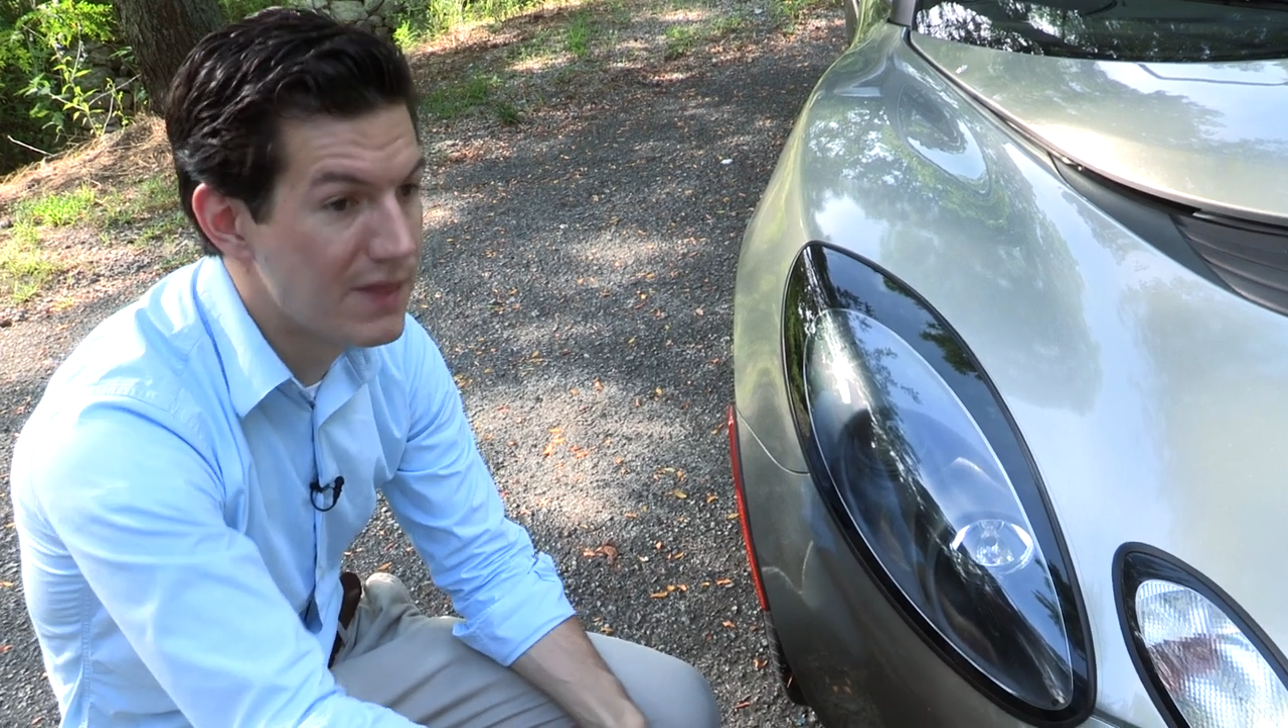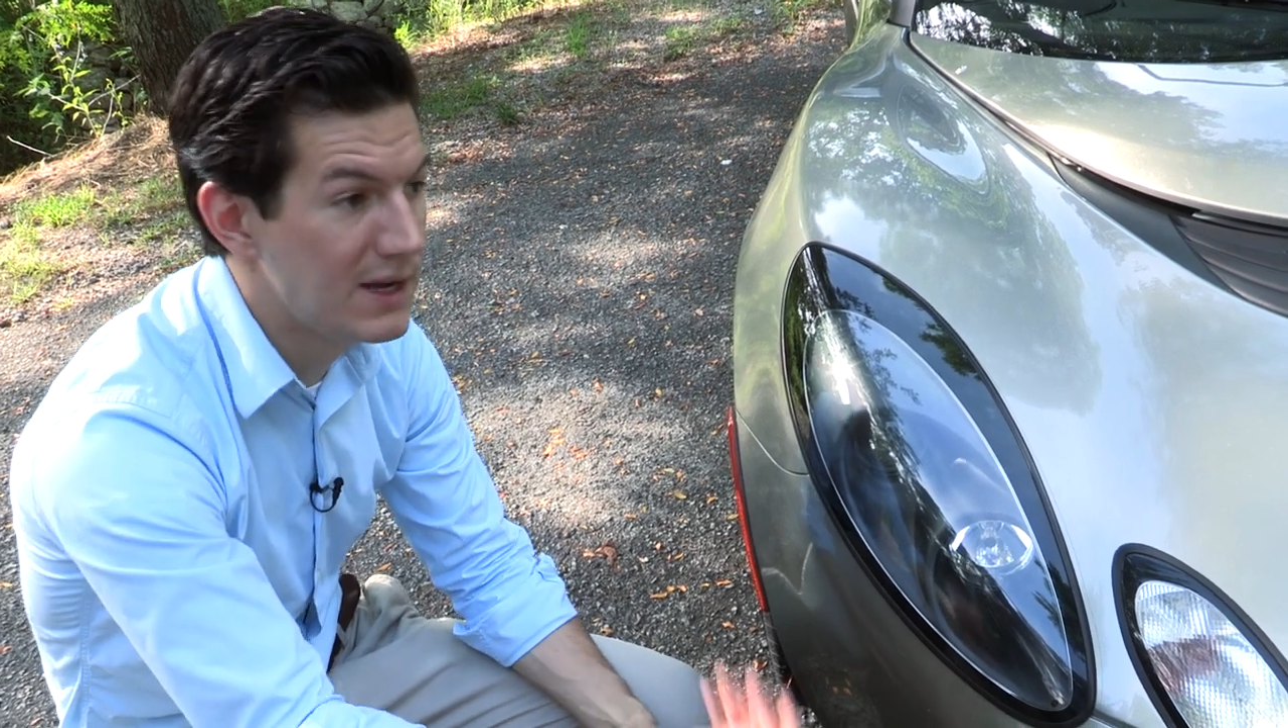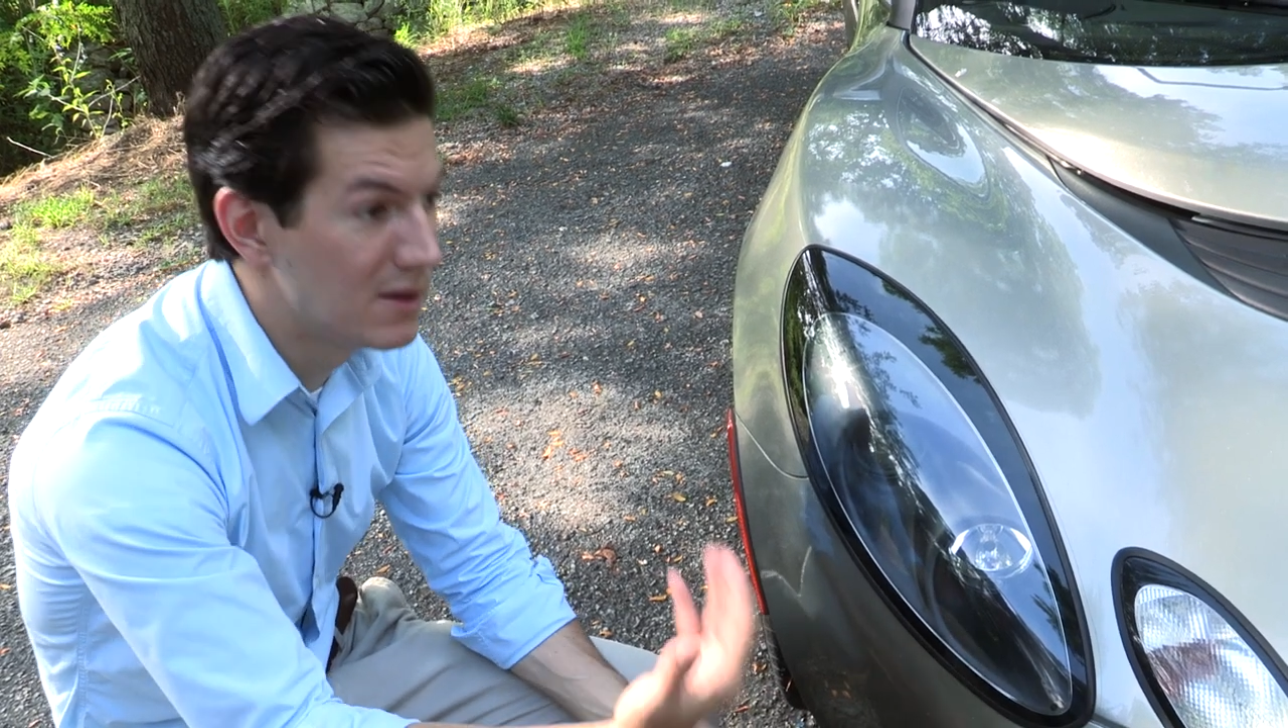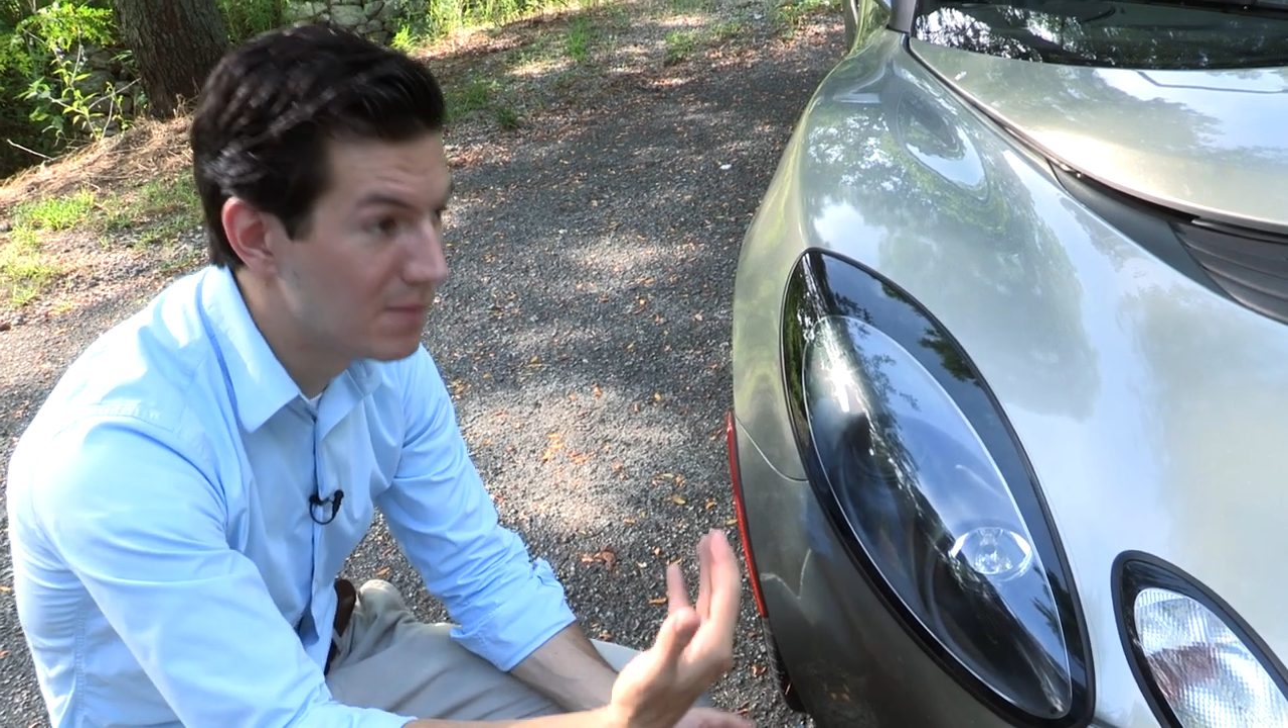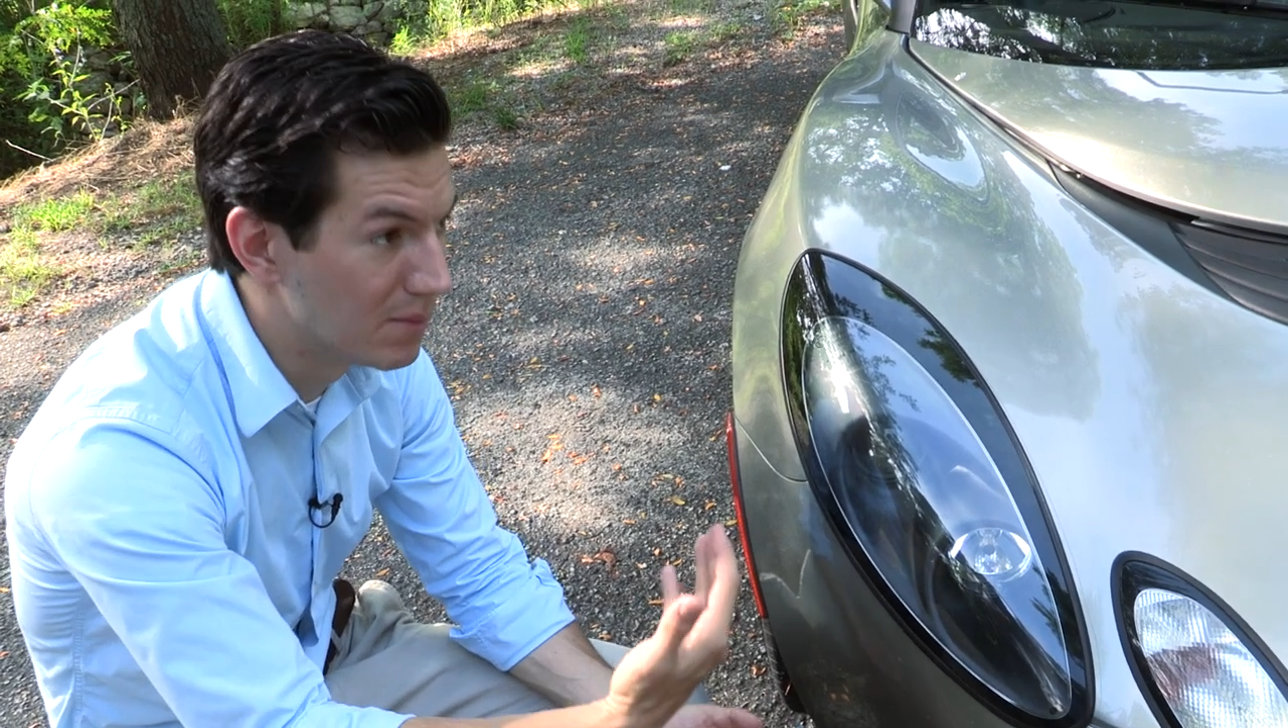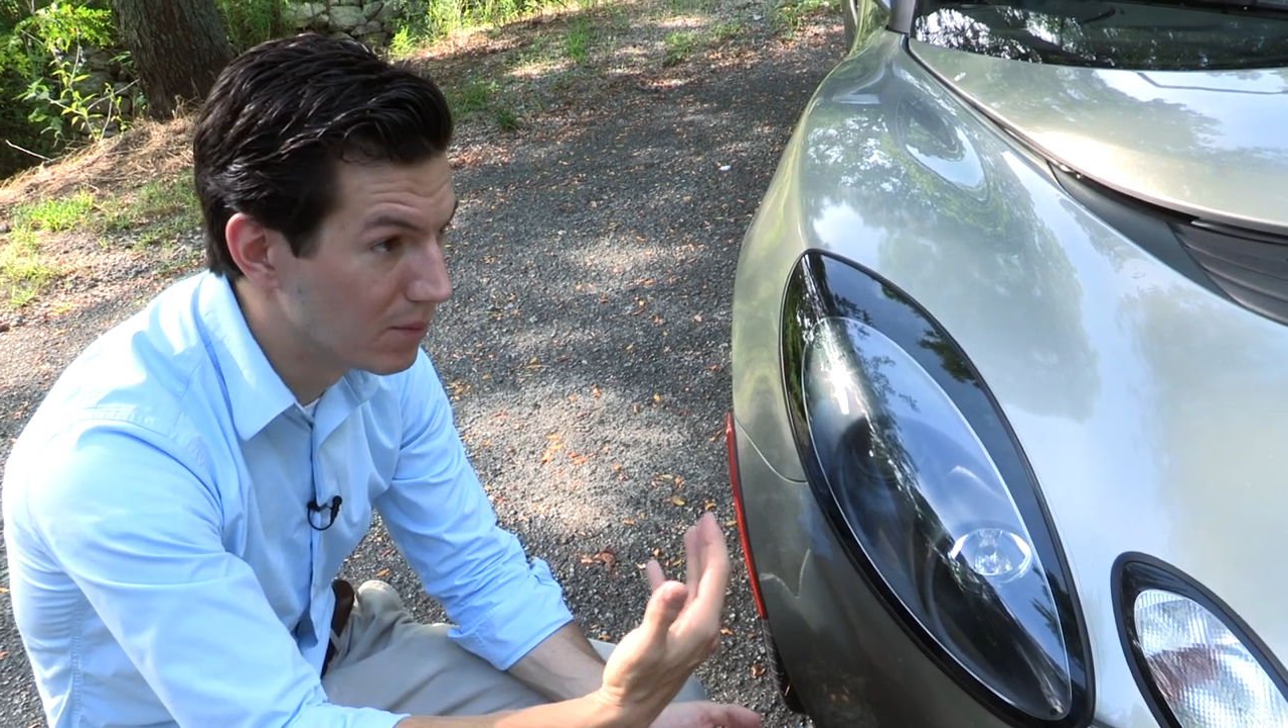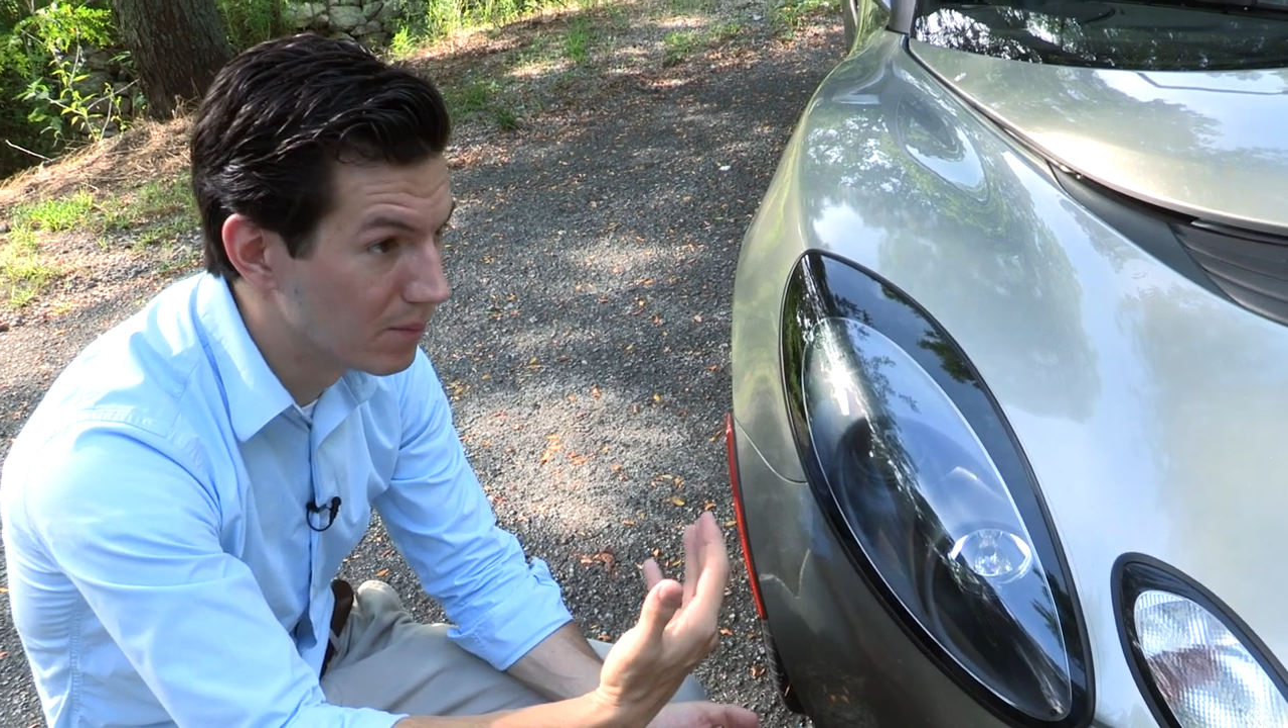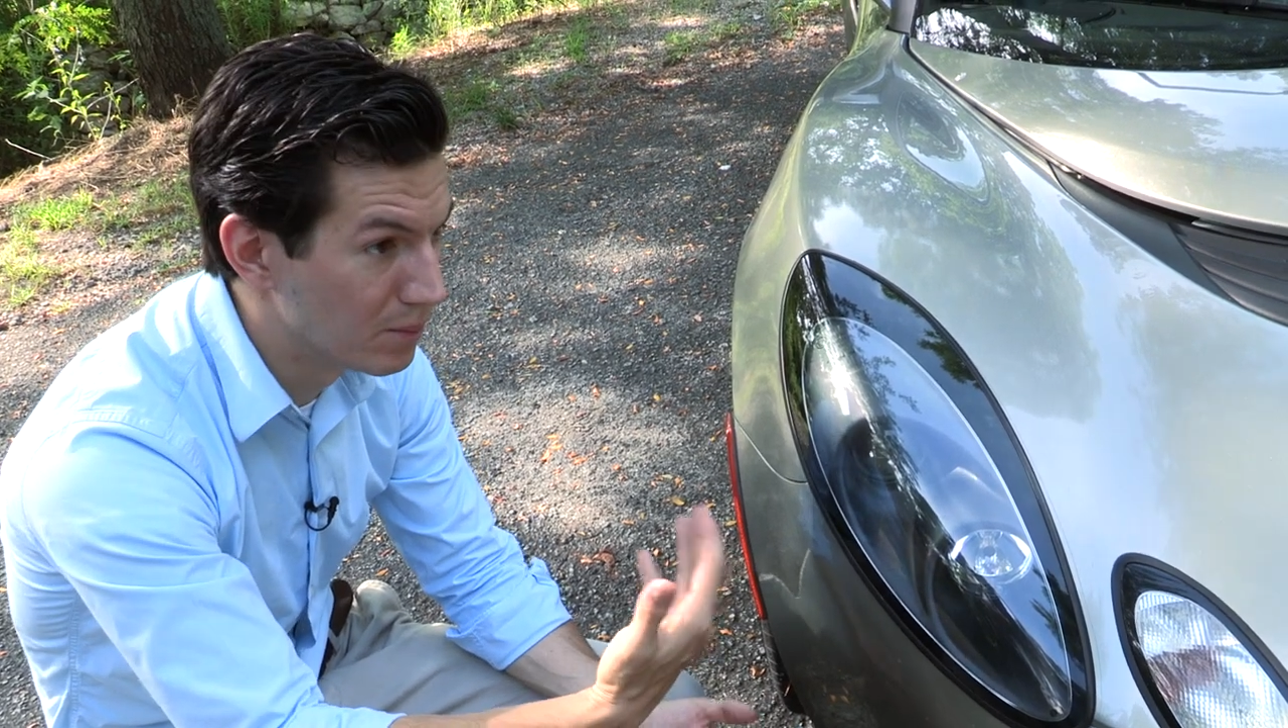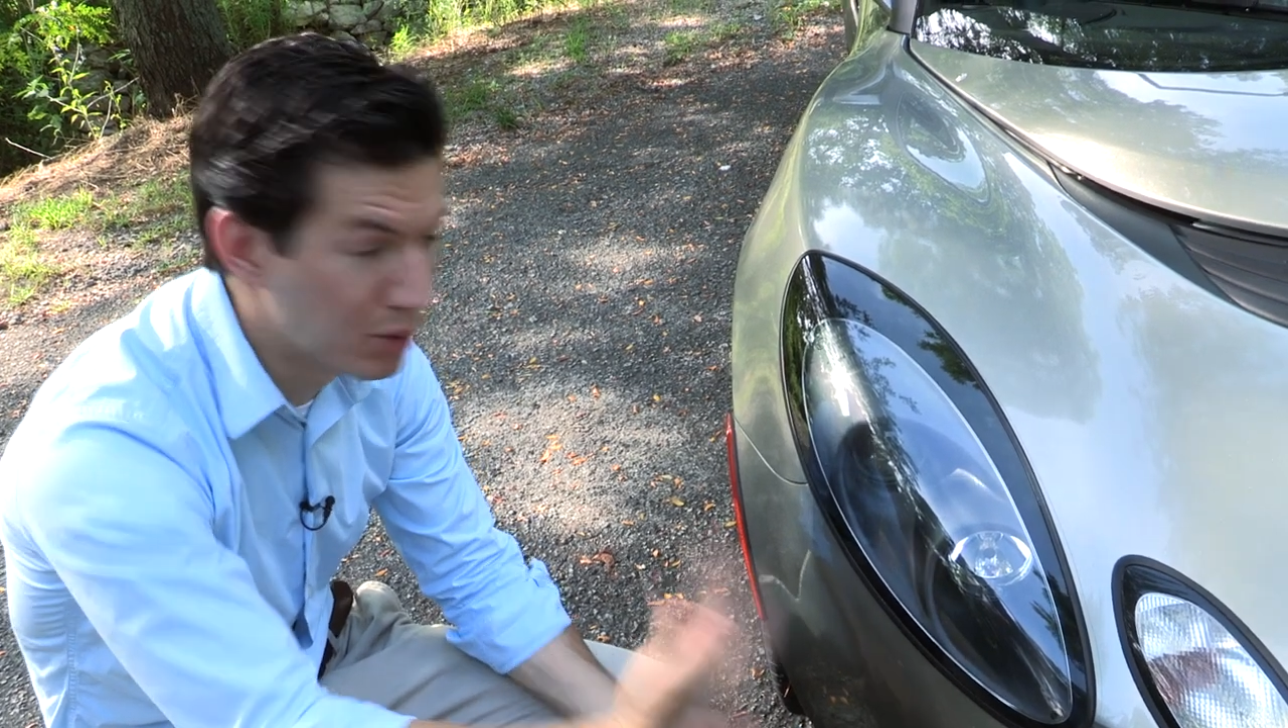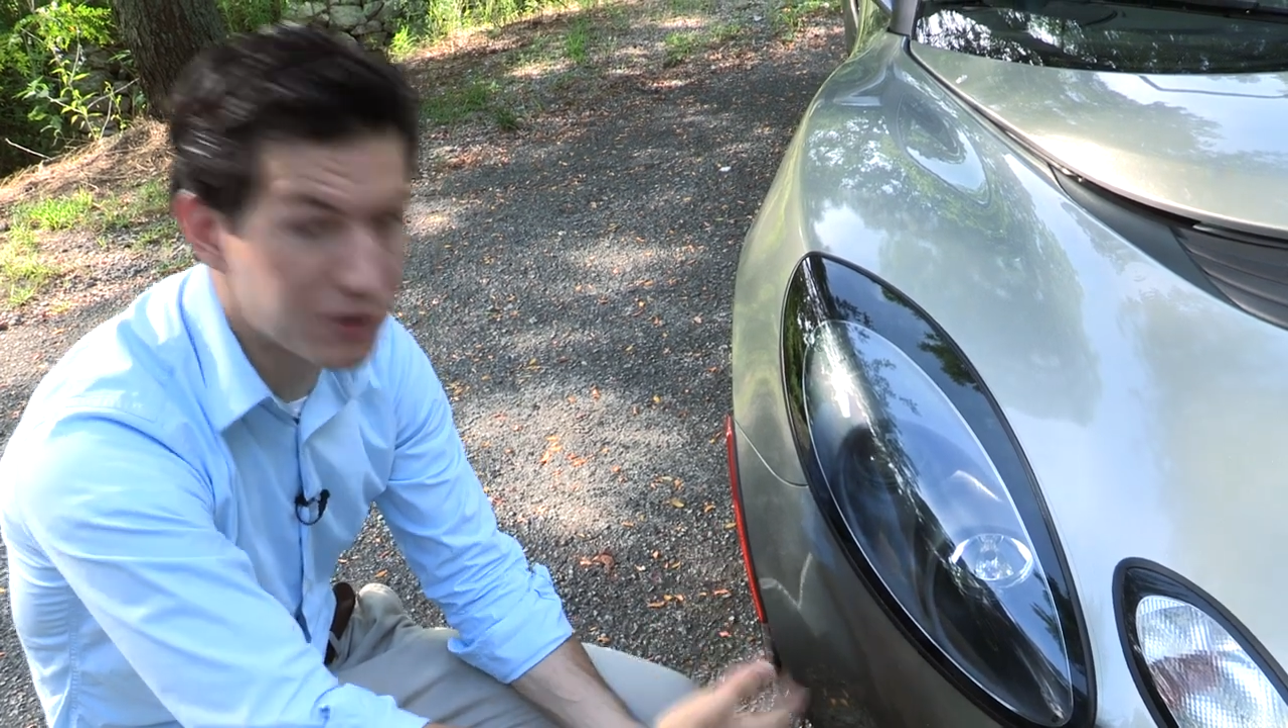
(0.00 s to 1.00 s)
They didn't put